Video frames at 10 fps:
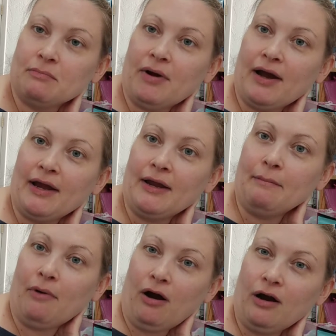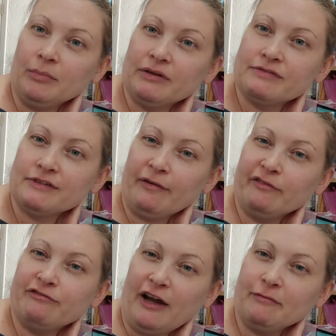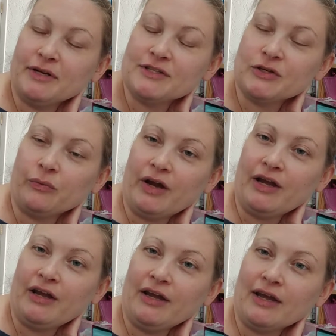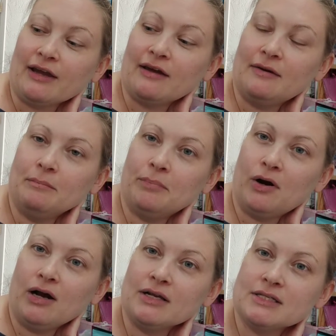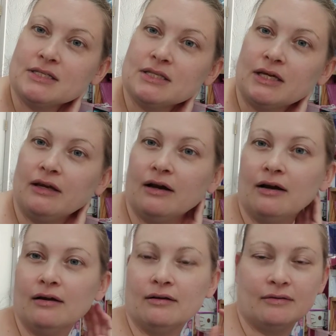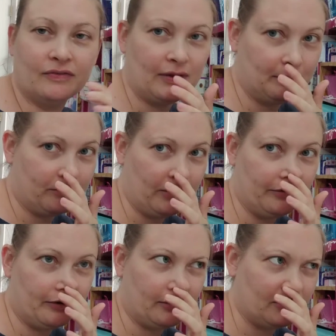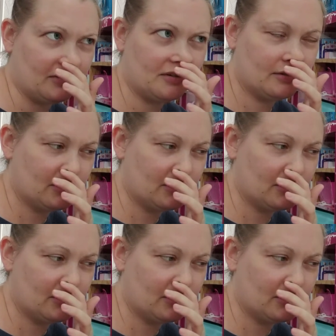my mom lives 5 minutes away and bought that Brother,